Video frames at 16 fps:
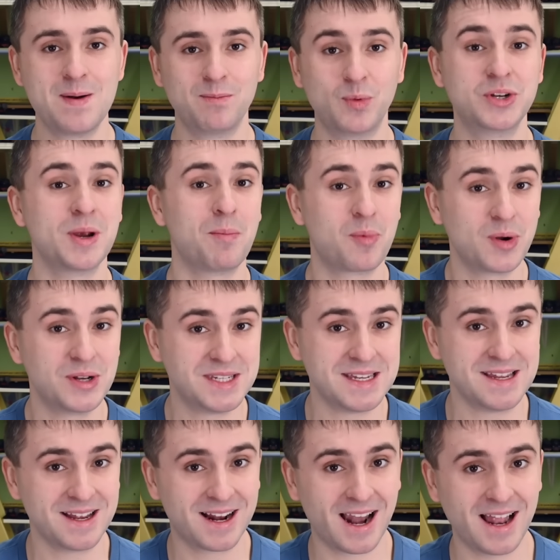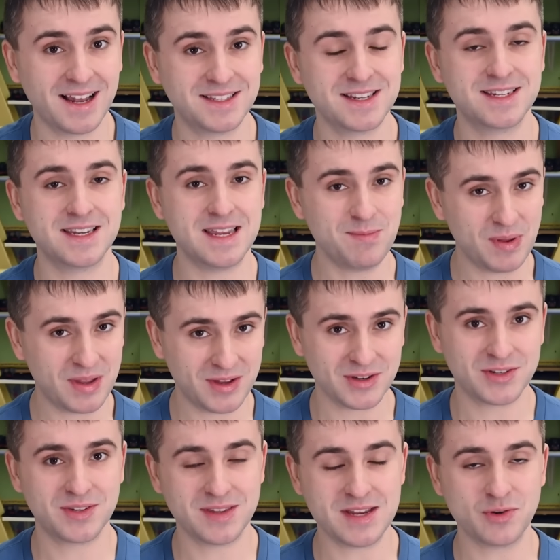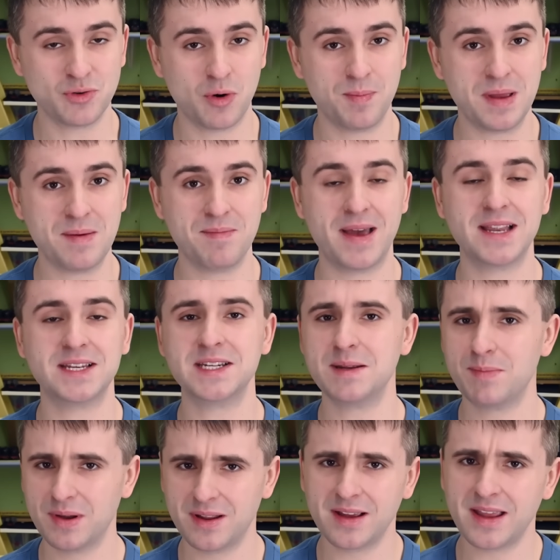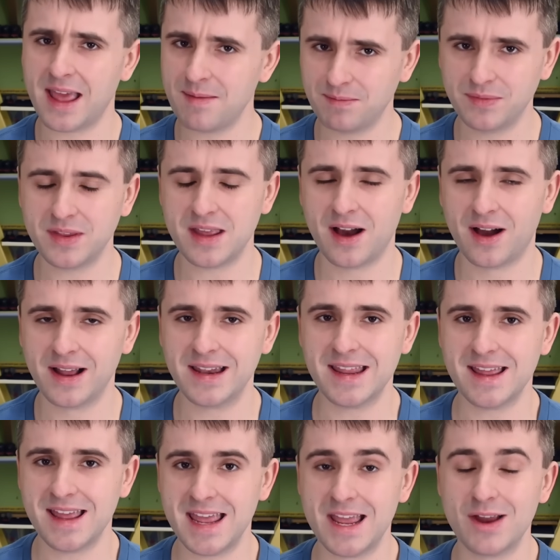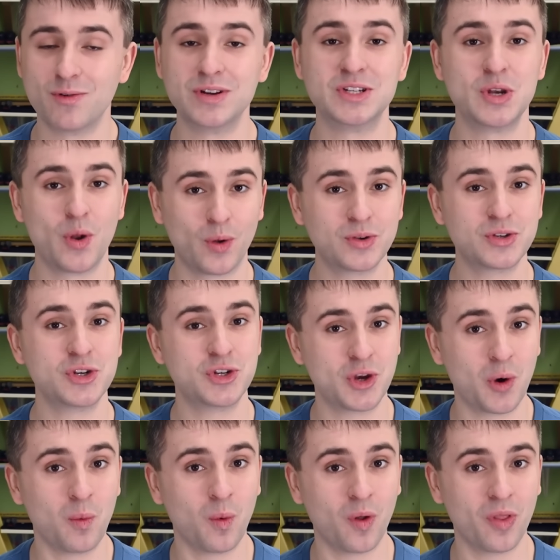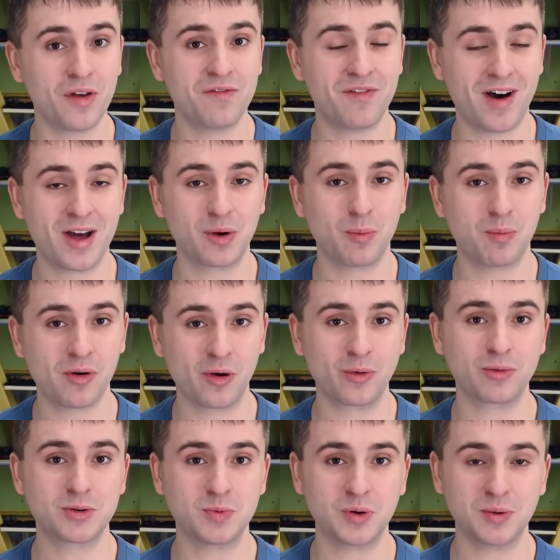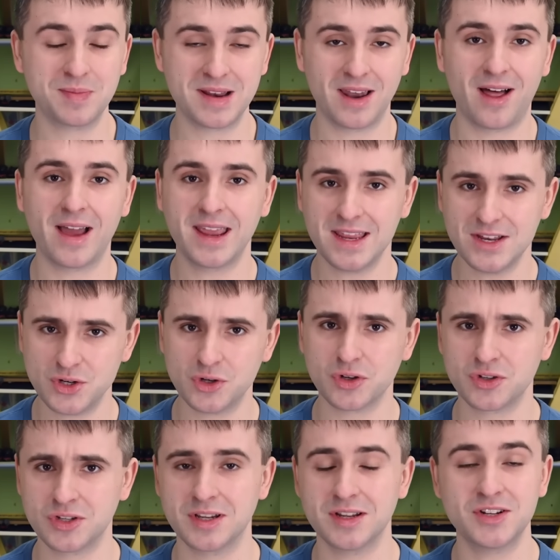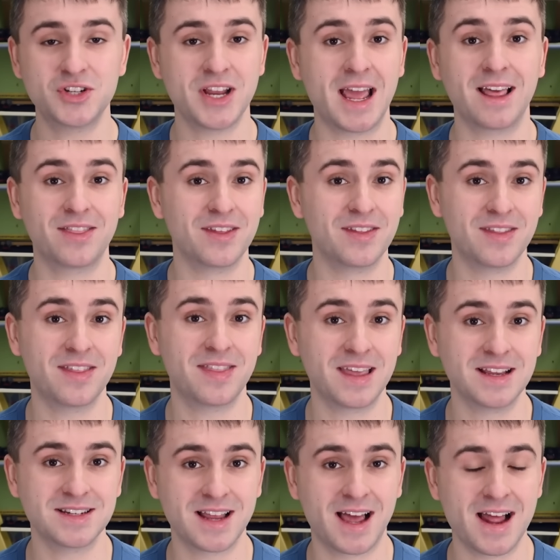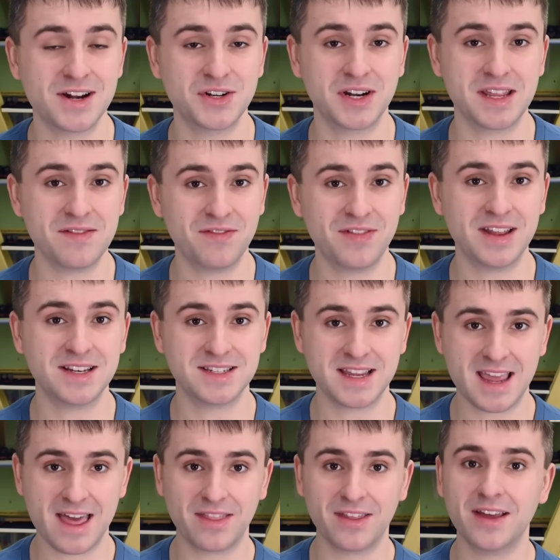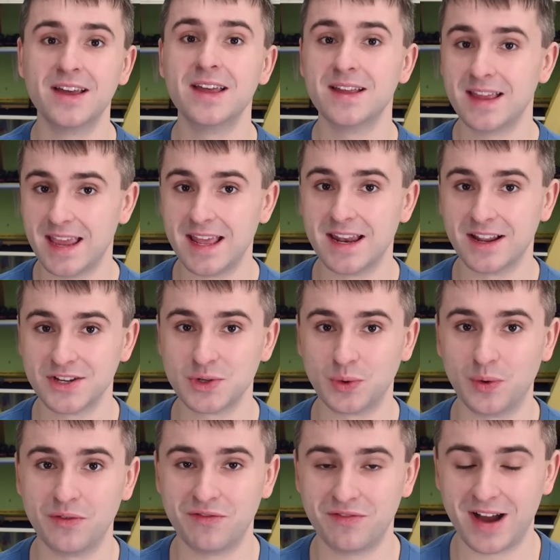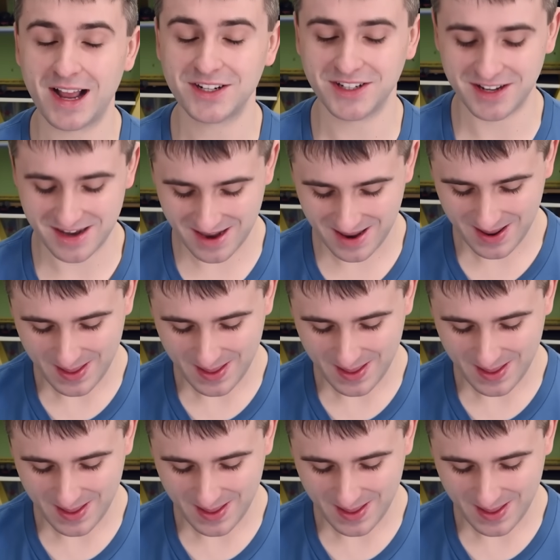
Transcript: which I'm pretty glad to see because these are a bit messy. But again, the idea here is not to show what the final product will be like, it's just to check that the things actually fit together in a sort of fashion.